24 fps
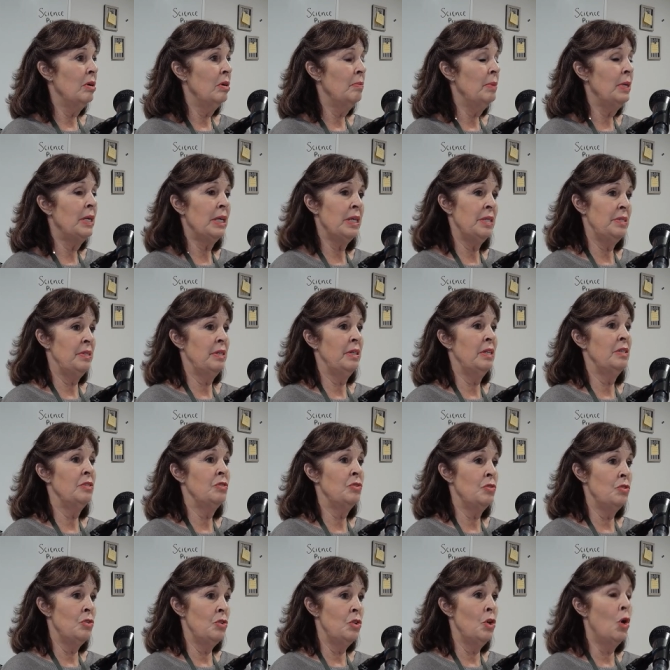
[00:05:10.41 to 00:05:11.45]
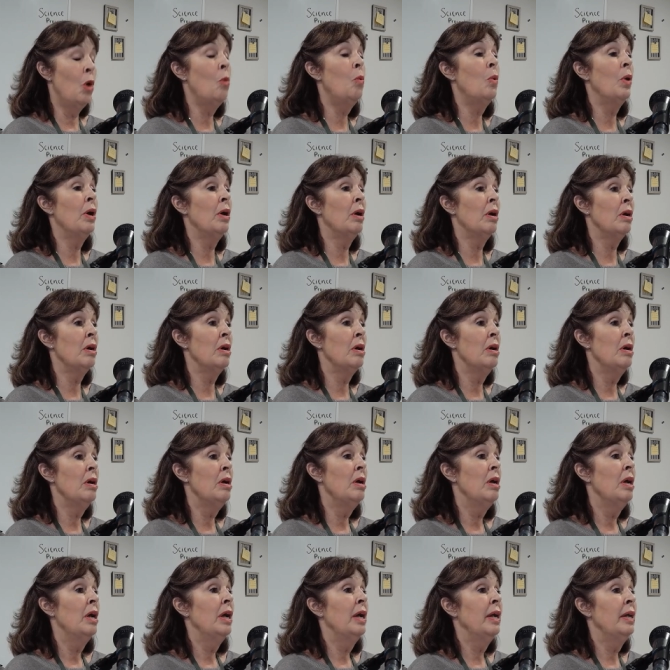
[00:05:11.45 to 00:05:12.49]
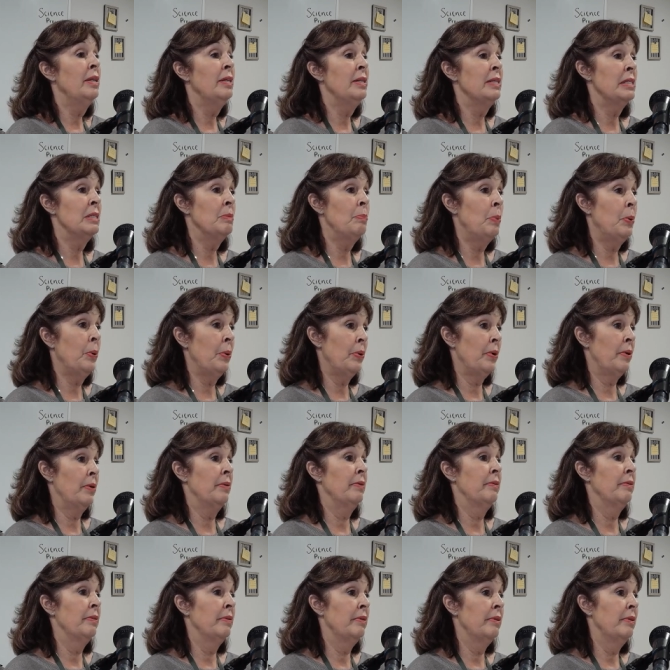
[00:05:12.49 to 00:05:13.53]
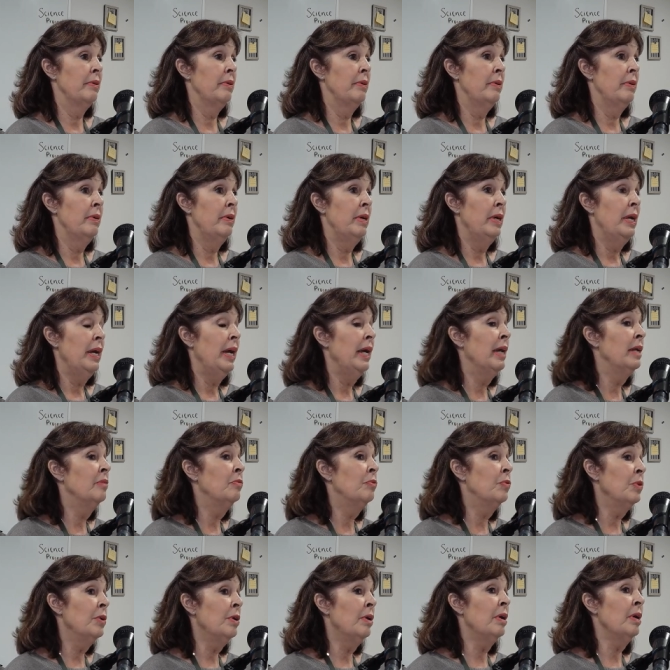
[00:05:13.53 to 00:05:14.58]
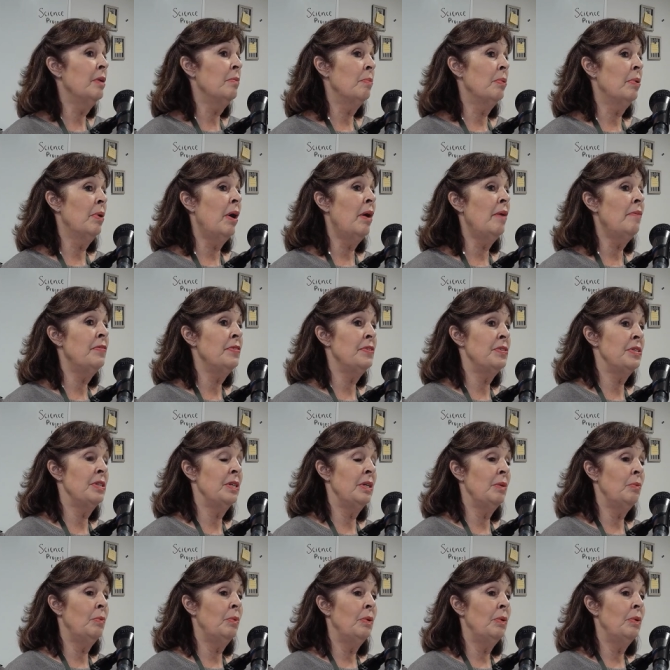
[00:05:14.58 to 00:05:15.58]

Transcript: Because it is nowhere in this book. And if we're not in prophecy,